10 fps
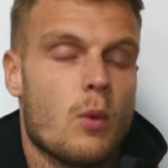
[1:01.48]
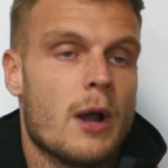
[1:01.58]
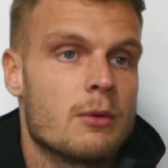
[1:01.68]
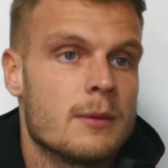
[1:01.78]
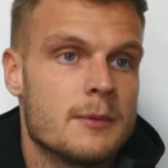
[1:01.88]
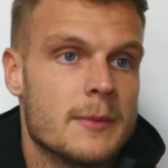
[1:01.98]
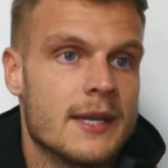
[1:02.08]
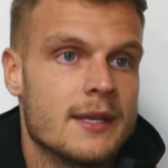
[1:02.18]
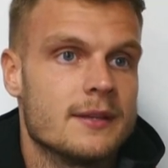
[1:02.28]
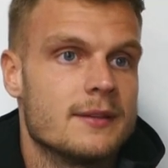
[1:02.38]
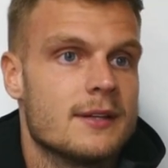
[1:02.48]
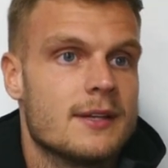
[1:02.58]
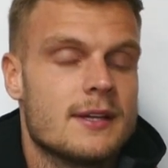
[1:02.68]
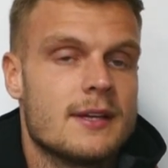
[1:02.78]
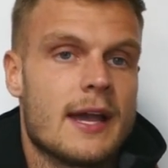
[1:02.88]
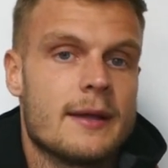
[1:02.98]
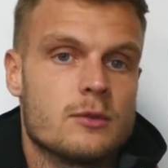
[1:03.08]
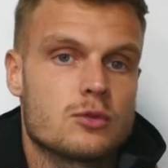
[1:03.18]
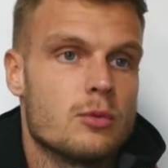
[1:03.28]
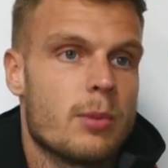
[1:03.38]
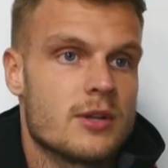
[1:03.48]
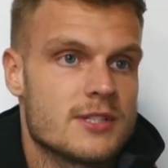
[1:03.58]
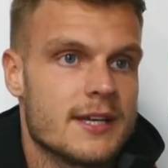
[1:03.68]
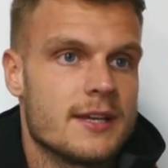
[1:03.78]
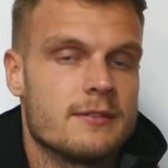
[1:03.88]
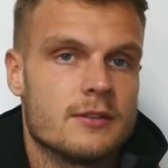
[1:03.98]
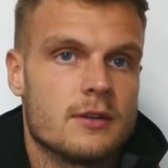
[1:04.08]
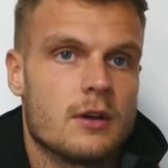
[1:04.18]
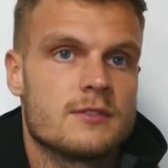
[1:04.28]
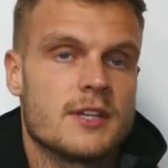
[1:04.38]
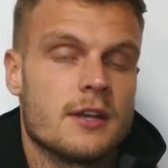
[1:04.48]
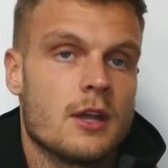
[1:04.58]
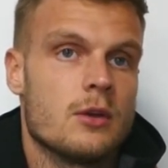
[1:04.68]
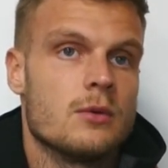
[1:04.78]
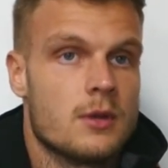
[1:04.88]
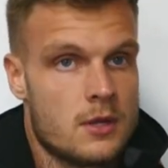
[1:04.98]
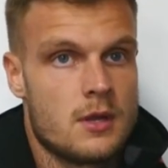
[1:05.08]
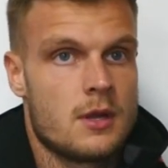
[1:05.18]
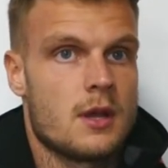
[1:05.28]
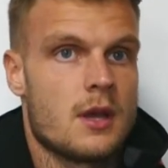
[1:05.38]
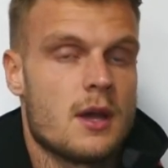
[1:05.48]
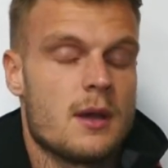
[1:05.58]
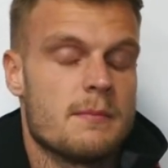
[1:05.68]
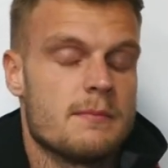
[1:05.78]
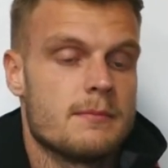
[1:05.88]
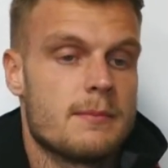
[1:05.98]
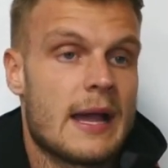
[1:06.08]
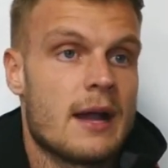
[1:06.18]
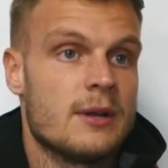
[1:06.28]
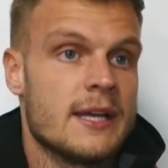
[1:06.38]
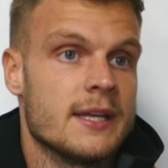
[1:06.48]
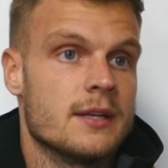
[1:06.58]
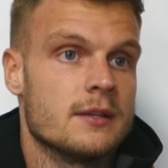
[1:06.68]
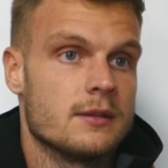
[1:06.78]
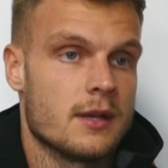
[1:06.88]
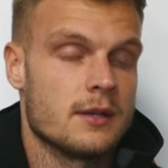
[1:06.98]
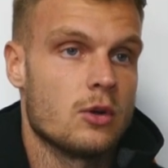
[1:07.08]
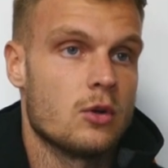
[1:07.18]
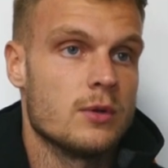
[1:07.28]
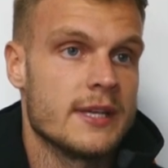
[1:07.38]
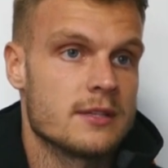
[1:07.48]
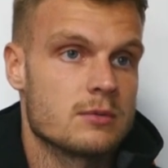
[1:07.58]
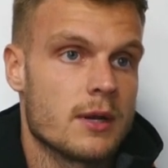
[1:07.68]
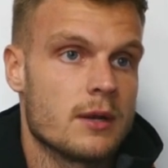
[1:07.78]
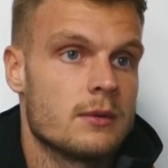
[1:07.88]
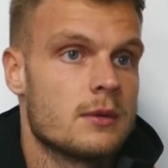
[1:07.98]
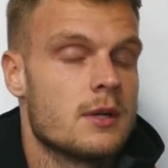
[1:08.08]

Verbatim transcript: welcomed me and, and it was all positive and obviously I know um, Powley and, and Hawley as well